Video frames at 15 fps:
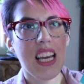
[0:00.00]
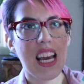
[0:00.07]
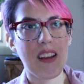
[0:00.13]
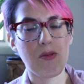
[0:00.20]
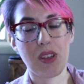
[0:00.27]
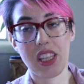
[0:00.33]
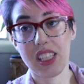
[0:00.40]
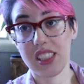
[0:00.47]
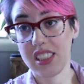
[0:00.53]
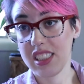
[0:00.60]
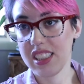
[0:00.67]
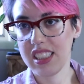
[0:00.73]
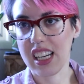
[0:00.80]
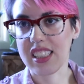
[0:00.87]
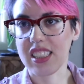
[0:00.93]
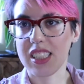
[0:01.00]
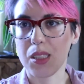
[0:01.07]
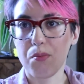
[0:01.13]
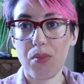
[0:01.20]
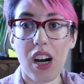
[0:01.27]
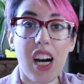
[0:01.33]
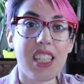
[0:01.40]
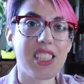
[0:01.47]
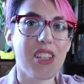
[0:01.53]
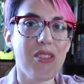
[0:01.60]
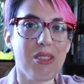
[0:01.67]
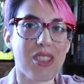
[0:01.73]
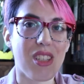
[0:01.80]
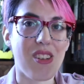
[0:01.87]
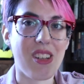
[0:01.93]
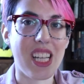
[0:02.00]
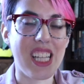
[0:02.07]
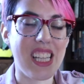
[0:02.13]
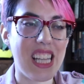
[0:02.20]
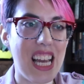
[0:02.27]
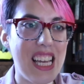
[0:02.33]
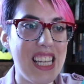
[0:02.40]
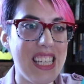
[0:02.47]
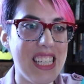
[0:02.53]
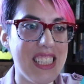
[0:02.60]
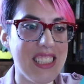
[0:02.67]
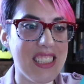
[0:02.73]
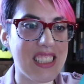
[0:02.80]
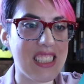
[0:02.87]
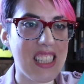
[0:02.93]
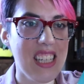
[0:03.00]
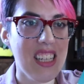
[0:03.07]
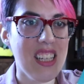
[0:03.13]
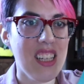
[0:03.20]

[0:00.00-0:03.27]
And with this sexist boss who's learning that his